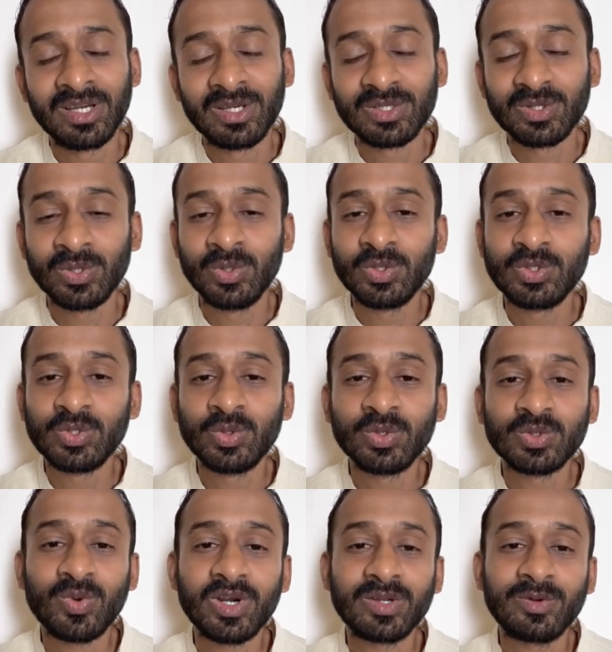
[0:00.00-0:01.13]
So you choose
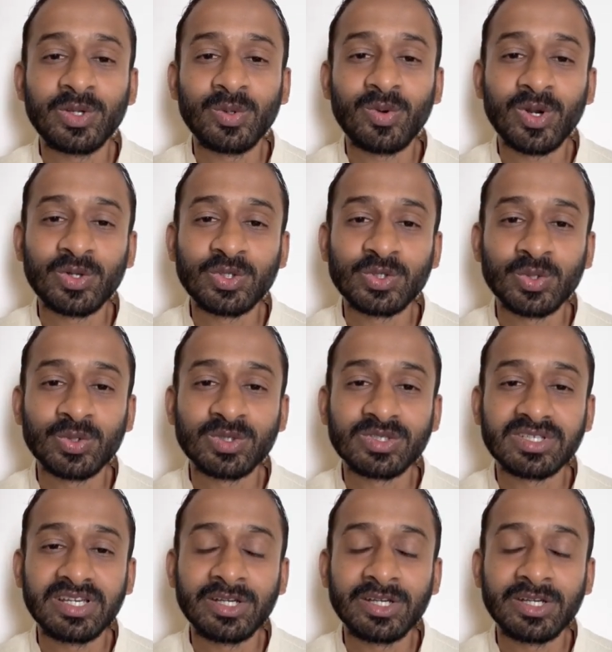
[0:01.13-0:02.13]
whatever you want to choose.